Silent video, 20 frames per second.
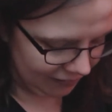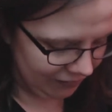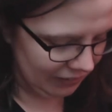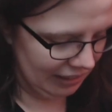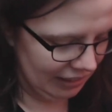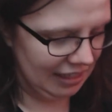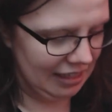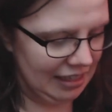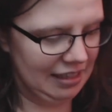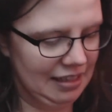
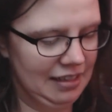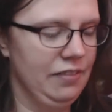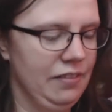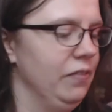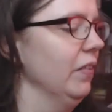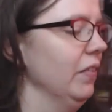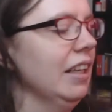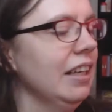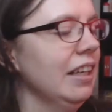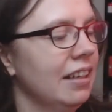something I
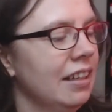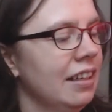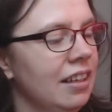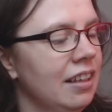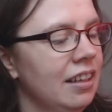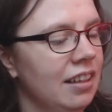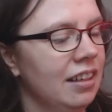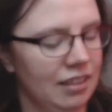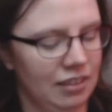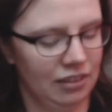have been
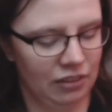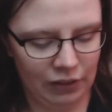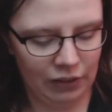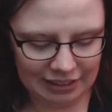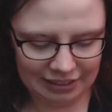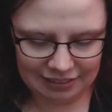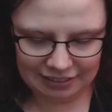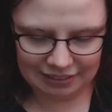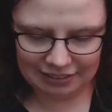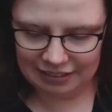
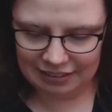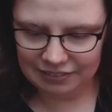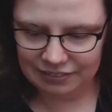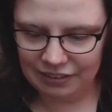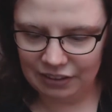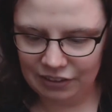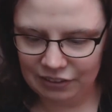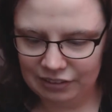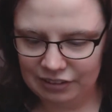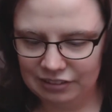quite looking
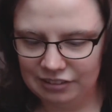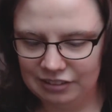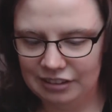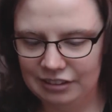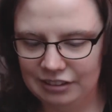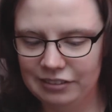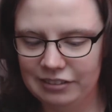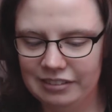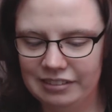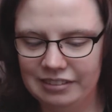forward
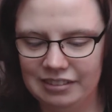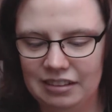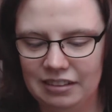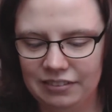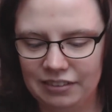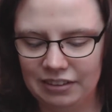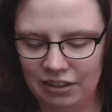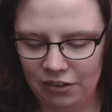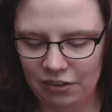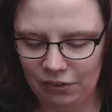to since
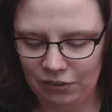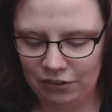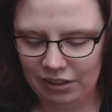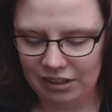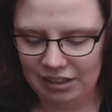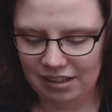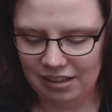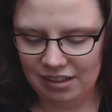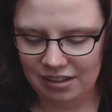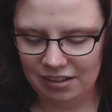I've
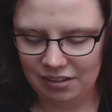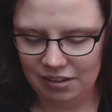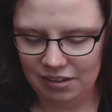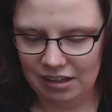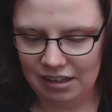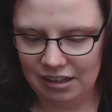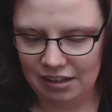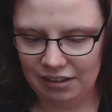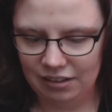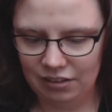caught
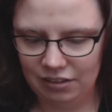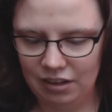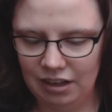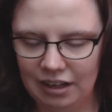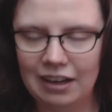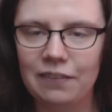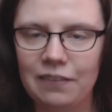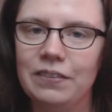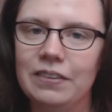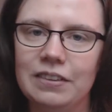
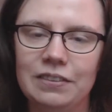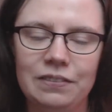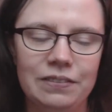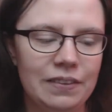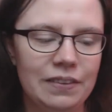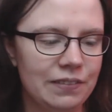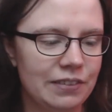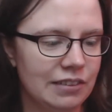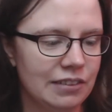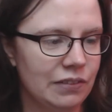a couple of
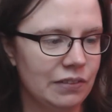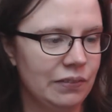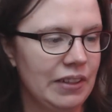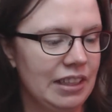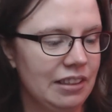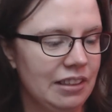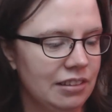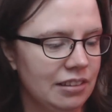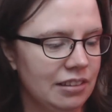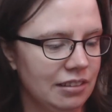people's
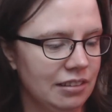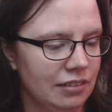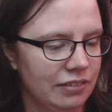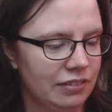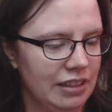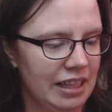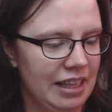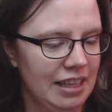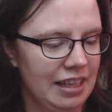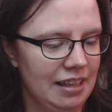pictures
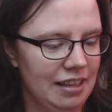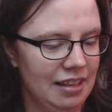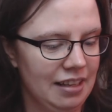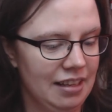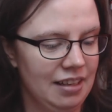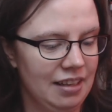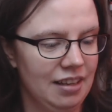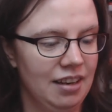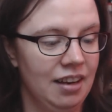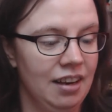of their
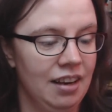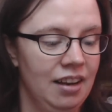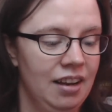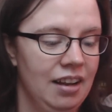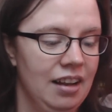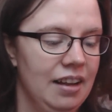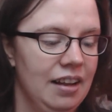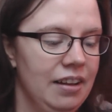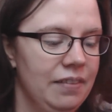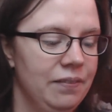
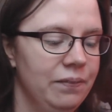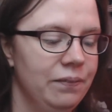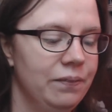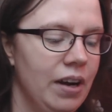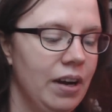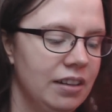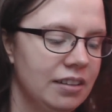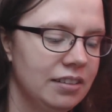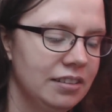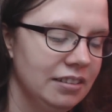
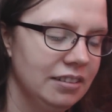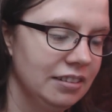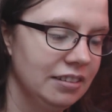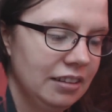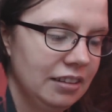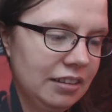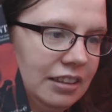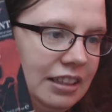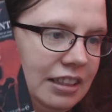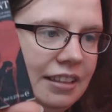
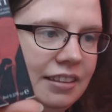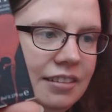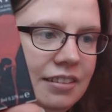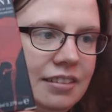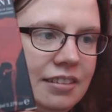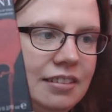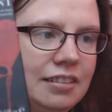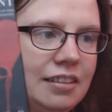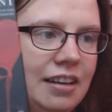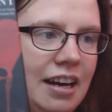boxes on
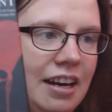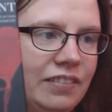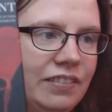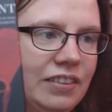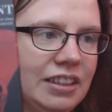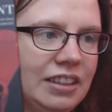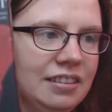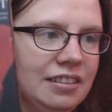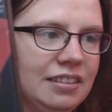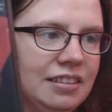Instagram,
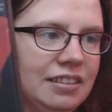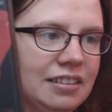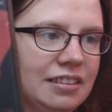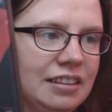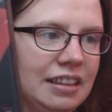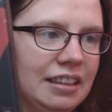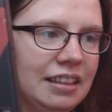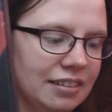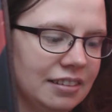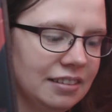and this is
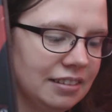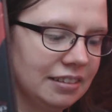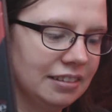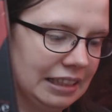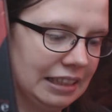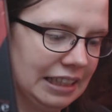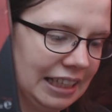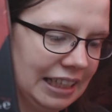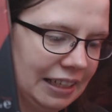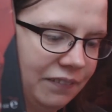the
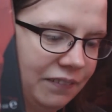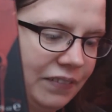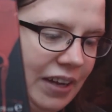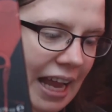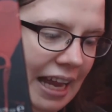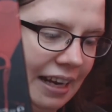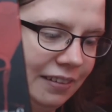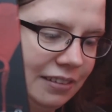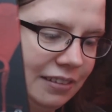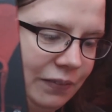Sleek
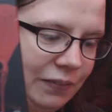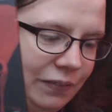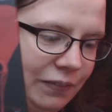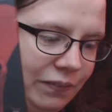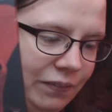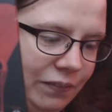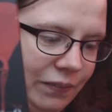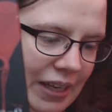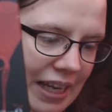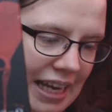Pout
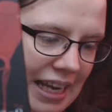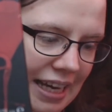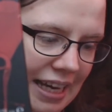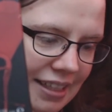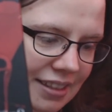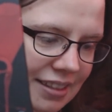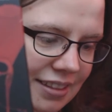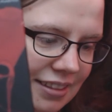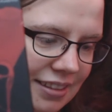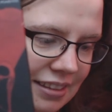
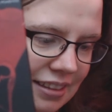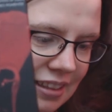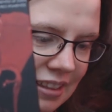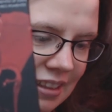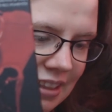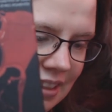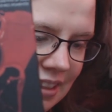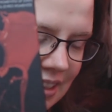Paint.